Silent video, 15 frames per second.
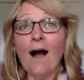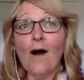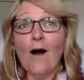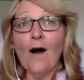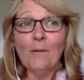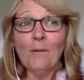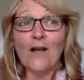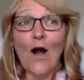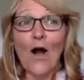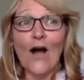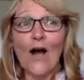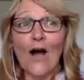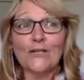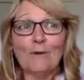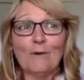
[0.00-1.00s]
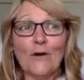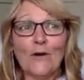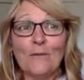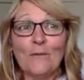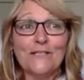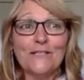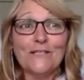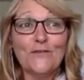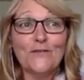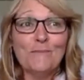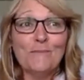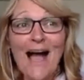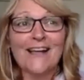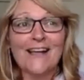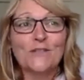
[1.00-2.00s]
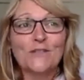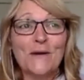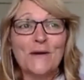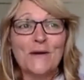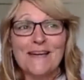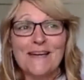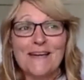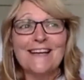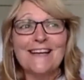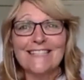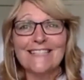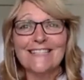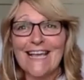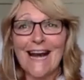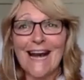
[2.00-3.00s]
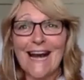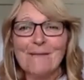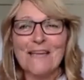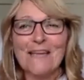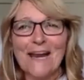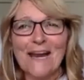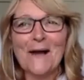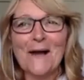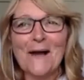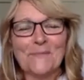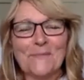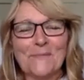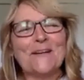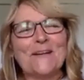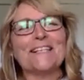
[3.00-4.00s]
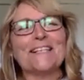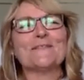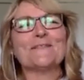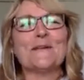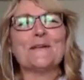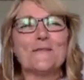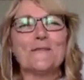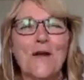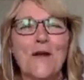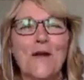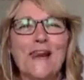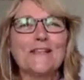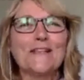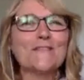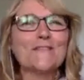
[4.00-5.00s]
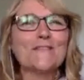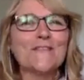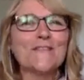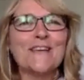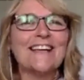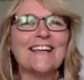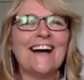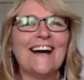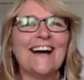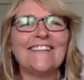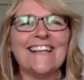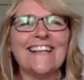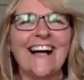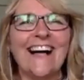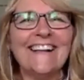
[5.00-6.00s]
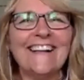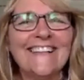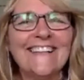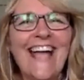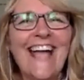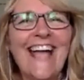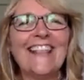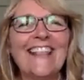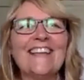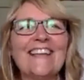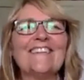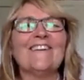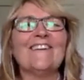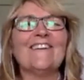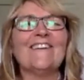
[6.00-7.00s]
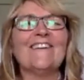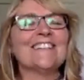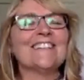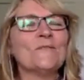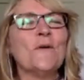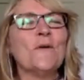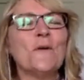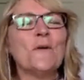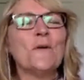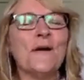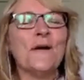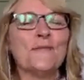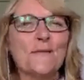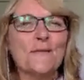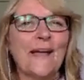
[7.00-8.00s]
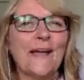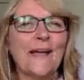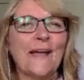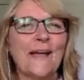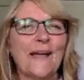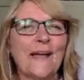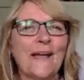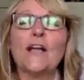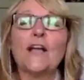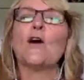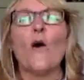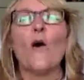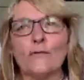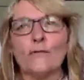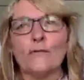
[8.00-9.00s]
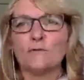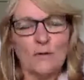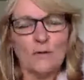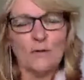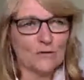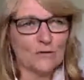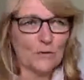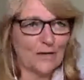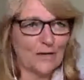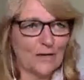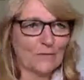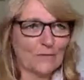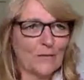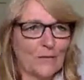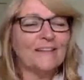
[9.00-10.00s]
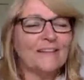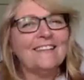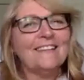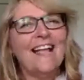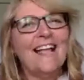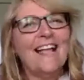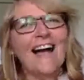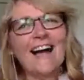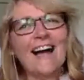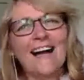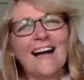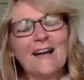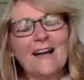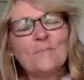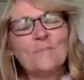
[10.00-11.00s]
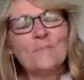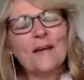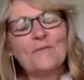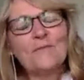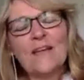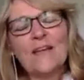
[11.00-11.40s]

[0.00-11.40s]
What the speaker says: "Oh my gosh, we've got to interview Mark in 20 minutes. Get up. And we just went running through the hotel. And there he was. What a wonderful man. And I coughed most of the way through it. But